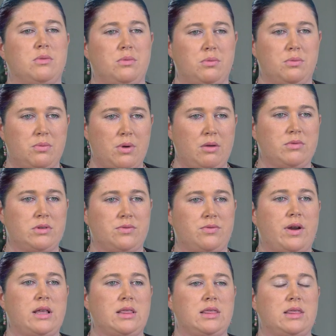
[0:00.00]
what was
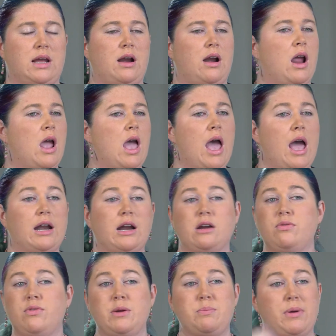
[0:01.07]
written there. And
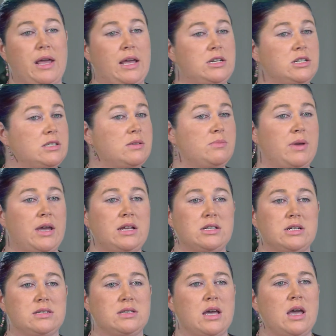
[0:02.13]
I'd write pages and
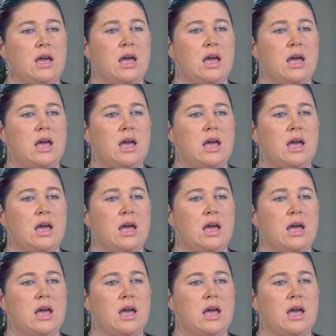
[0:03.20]
pages.